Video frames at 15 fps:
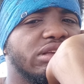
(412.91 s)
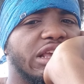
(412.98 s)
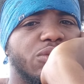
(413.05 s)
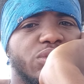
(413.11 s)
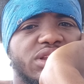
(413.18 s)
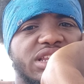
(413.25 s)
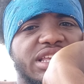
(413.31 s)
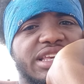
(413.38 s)
It
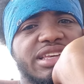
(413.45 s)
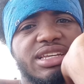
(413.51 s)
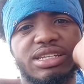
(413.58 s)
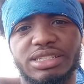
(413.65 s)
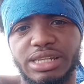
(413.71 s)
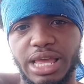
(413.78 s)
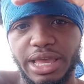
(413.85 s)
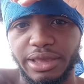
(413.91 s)
really
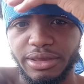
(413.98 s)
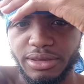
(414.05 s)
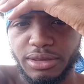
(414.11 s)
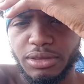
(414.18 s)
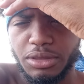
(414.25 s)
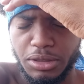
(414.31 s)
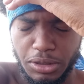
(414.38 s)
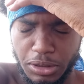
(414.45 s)
is like
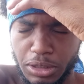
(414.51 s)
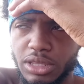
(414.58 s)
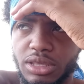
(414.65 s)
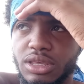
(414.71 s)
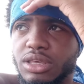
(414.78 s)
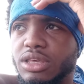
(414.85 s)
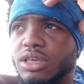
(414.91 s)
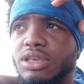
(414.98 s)

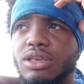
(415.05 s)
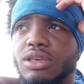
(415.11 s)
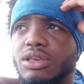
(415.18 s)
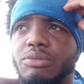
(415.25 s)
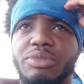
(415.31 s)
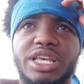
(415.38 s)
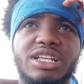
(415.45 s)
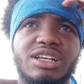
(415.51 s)

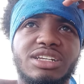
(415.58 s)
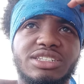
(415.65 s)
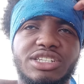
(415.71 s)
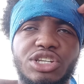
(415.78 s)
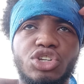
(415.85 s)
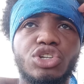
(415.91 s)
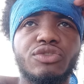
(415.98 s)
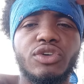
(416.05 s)
because
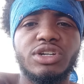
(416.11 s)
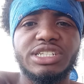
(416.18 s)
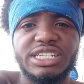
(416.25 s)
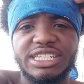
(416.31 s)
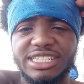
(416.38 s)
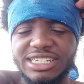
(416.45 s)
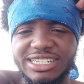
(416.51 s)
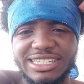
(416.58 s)
the universe
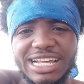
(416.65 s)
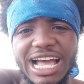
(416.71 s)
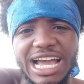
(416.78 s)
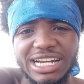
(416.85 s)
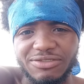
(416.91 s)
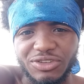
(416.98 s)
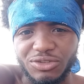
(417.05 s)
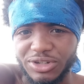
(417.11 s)
is
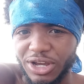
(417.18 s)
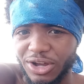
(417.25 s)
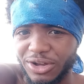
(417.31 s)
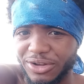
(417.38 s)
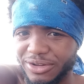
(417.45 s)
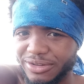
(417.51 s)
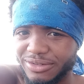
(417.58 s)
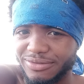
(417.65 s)
inside of you,
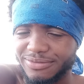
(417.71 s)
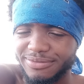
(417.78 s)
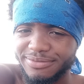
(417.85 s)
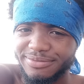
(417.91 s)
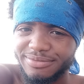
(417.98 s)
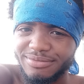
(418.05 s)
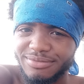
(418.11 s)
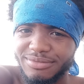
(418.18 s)
dog.
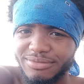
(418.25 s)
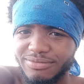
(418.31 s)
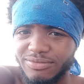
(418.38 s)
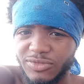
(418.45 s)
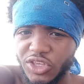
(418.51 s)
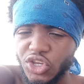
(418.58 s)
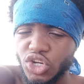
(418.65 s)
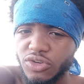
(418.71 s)

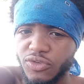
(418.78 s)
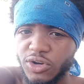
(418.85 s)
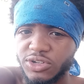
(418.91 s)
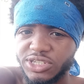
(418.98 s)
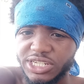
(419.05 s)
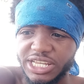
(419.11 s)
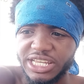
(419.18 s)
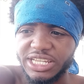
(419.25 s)
The
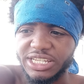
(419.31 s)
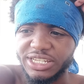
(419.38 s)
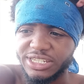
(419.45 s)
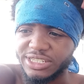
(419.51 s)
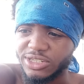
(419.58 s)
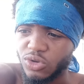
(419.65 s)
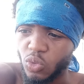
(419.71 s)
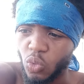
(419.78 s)
universe
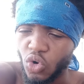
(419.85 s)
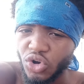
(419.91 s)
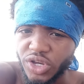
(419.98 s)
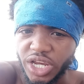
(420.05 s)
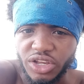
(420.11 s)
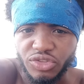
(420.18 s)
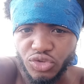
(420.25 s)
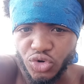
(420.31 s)
is
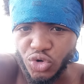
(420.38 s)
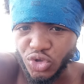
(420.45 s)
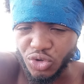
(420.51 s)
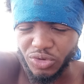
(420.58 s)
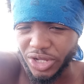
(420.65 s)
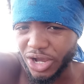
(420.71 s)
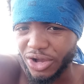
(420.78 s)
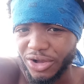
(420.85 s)
working through
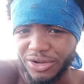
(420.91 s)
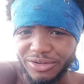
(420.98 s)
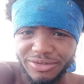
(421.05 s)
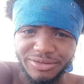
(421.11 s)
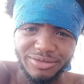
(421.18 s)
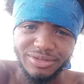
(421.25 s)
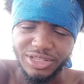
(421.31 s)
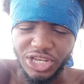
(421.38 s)
you, dog.
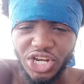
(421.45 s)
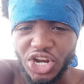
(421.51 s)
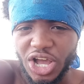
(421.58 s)
You